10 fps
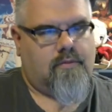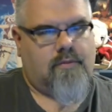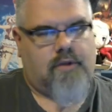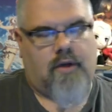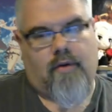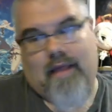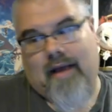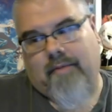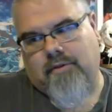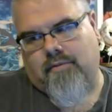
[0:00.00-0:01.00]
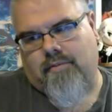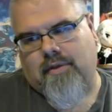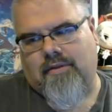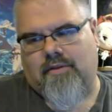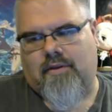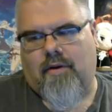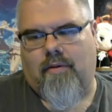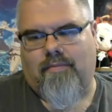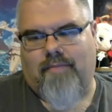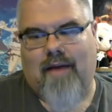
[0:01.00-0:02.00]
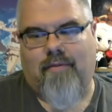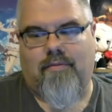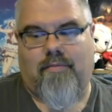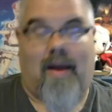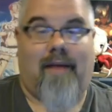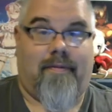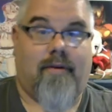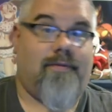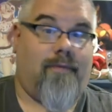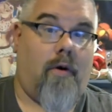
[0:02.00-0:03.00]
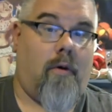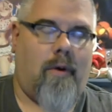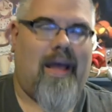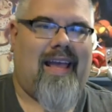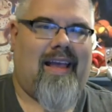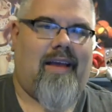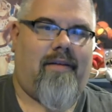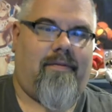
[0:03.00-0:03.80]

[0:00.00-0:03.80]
So that was my first foray